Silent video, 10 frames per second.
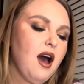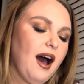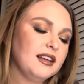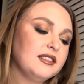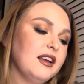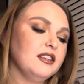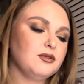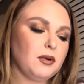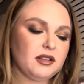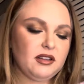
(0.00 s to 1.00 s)
I say it's
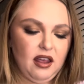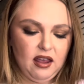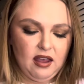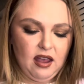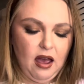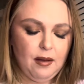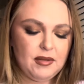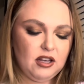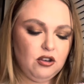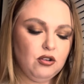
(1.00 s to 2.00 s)
worth it. I
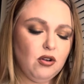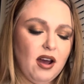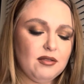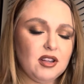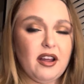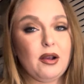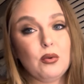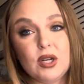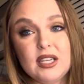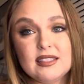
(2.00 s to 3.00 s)
mean, you do have to like
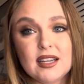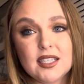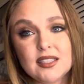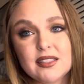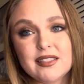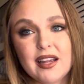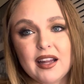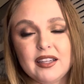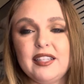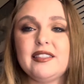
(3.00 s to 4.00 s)
woody scents,
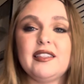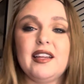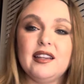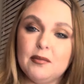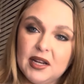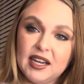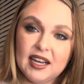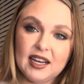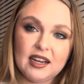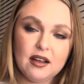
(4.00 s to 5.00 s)
at least in the
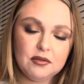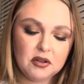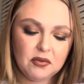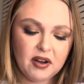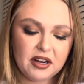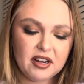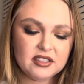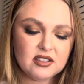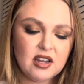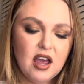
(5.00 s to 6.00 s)
beginning of the
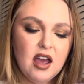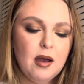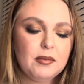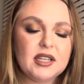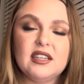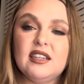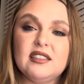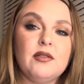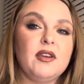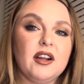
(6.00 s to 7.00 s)
fragrance, but it is
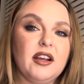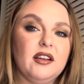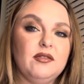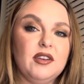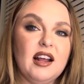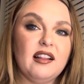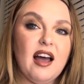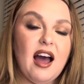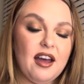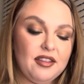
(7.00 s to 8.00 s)
a very good vanilla,
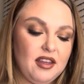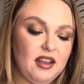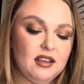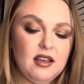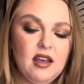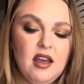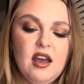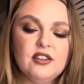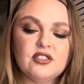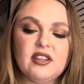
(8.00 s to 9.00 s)
I think.
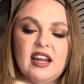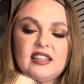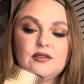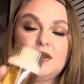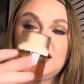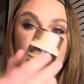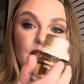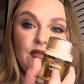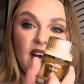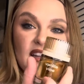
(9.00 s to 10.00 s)
So that's Vanilla
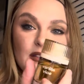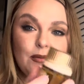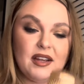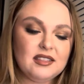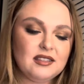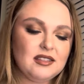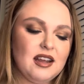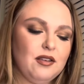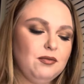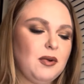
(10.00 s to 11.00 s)
Vice by
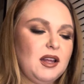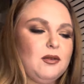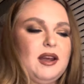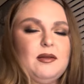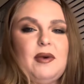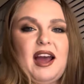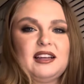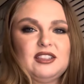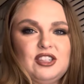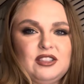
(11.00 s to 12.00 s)
Snif. By the way, the
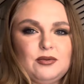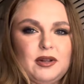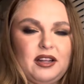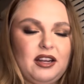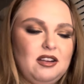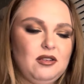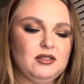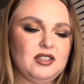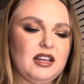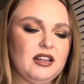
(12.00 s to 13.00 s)
packaging's really cute.
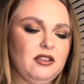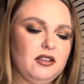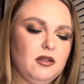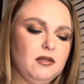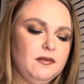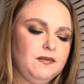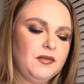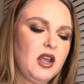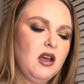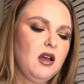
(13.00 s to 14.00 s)
It's like a little
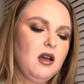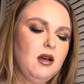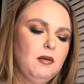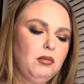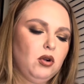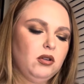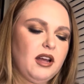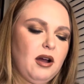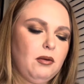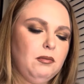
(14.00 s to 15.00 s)

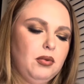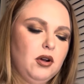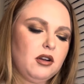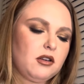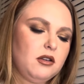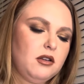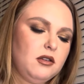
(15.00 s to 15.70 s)
pull-out book.